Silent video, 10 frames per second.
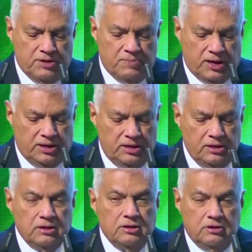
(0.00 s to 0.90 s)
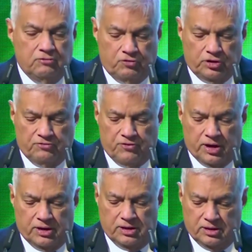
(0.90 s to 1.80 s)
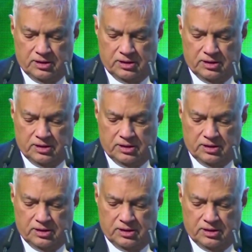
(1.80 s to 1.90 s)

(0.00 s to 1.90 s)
the money for the fund?